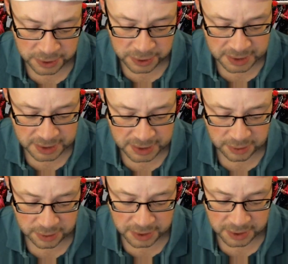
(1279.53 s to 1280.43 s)
according to
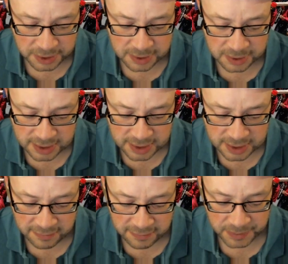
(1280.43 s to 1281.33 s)
this love
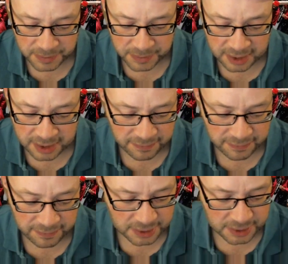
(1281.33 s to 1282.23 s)
and effort,
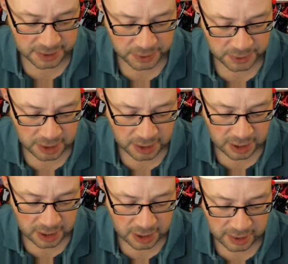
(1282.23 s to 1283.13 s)
and may
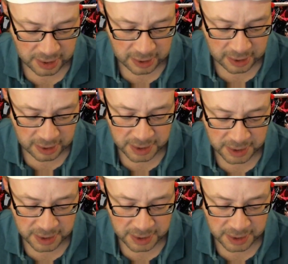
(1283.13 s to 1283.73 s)
Allah bless the